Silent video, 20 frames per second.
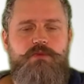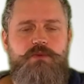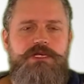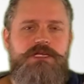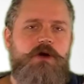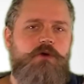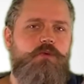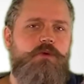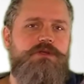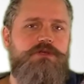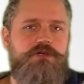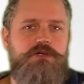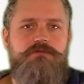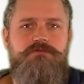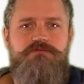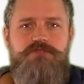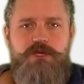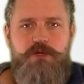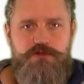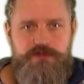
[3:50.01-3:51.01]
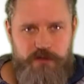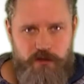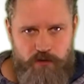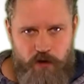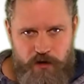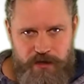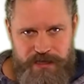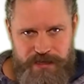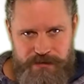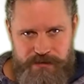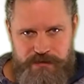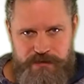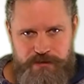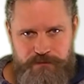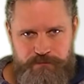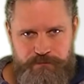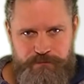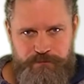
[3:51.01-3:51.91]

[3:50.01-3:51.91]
We don't want to confuse our audience.